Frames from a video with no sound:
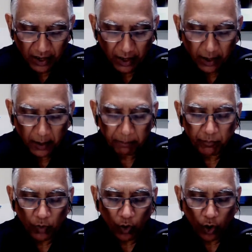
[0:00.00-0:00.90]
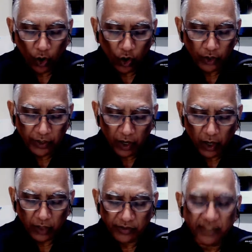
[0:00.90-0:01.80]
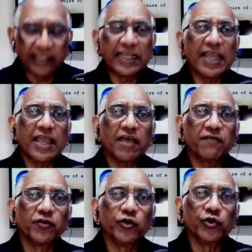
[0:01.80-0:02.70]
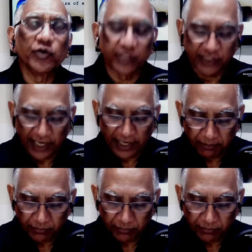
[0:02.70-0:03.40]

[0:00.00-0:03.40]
On the day after New Year's Day